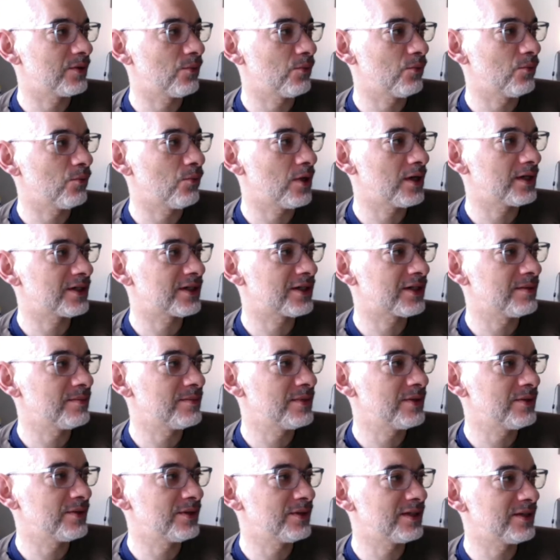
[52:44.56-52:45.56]
what
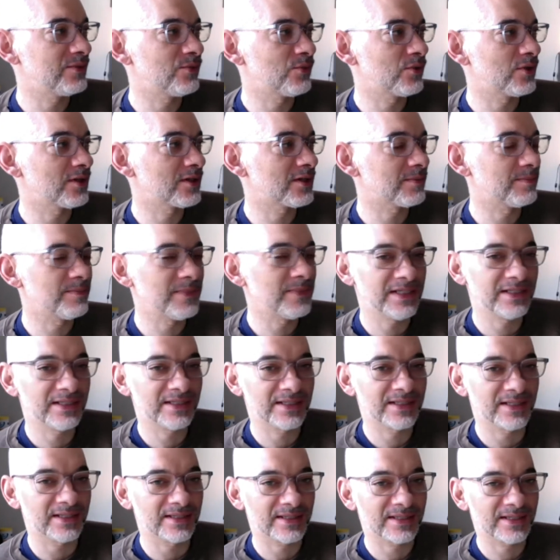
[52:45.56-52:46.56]
community work
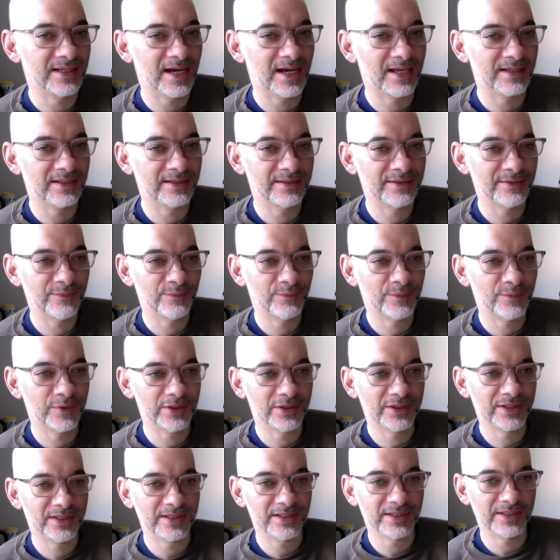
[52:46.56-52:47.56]
means in Scotland
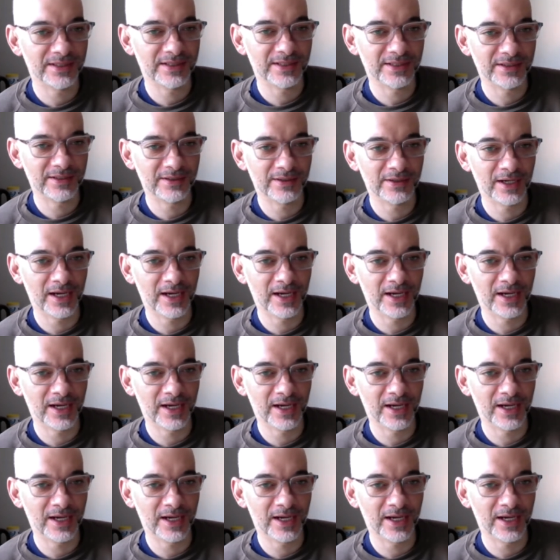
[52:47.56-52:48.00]
versus